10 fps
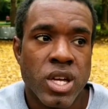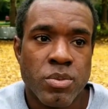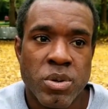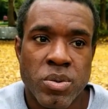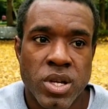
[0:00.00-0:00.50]

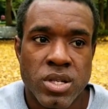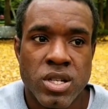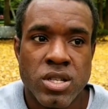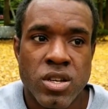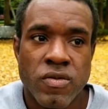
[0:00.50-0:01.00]
People that
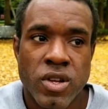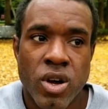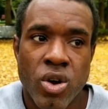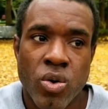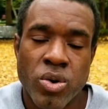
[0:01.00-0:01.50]
say stuff
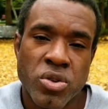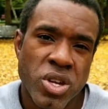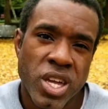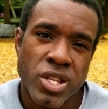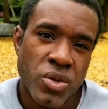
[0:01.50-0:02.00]
oh, well, you
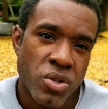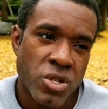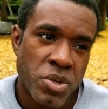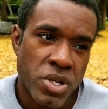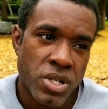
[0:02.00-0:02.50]
can't do
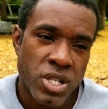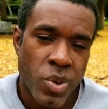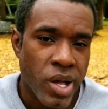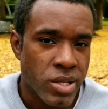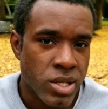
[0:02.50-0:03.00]
this because X,
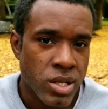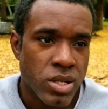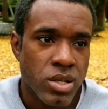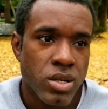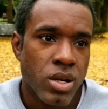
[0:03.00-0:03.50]
Y, Z,
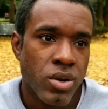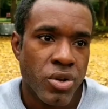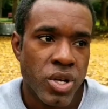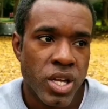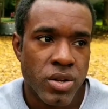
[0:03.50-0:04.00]
or
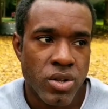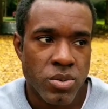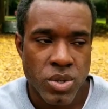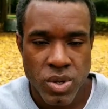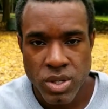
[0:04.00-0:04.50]
you can't do this
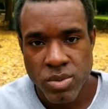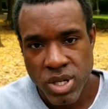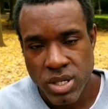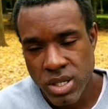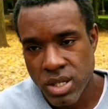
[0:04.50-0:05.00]

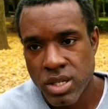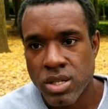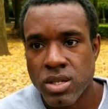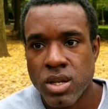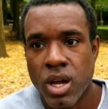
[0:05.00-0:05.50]
because of
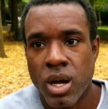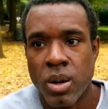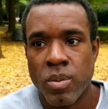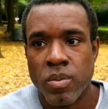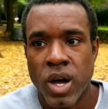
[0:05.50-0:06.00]
this.
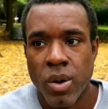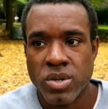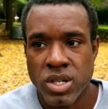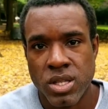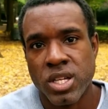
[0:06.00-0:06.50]
I
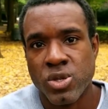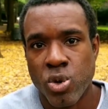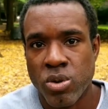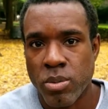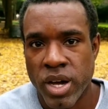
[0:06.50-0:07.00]
would say that's
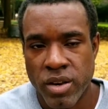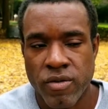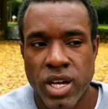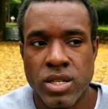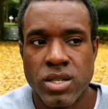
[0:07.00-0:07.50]
normally bad
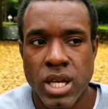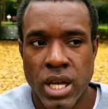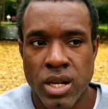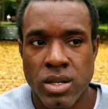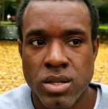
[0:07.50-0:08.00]
advice,
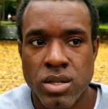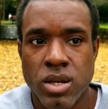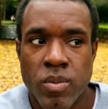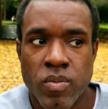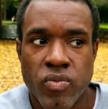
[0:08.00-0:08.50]
and
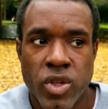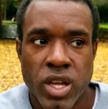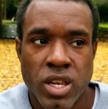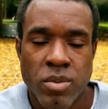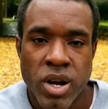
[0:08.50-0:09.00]

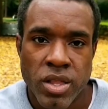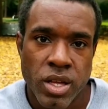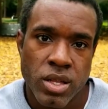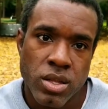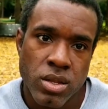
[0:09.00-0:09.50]

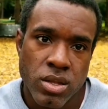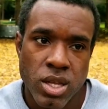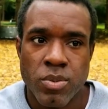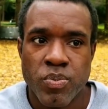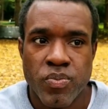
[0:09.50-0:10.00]
anybody
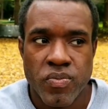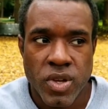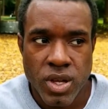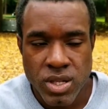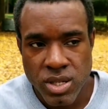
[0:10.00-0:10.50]
that
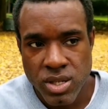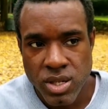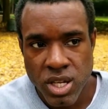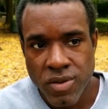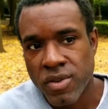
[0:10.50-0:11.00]
is
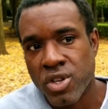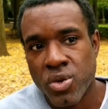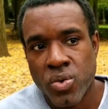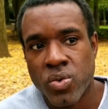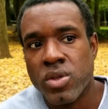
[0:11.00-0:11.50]
giving
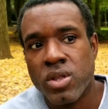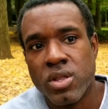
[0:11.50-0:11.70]
you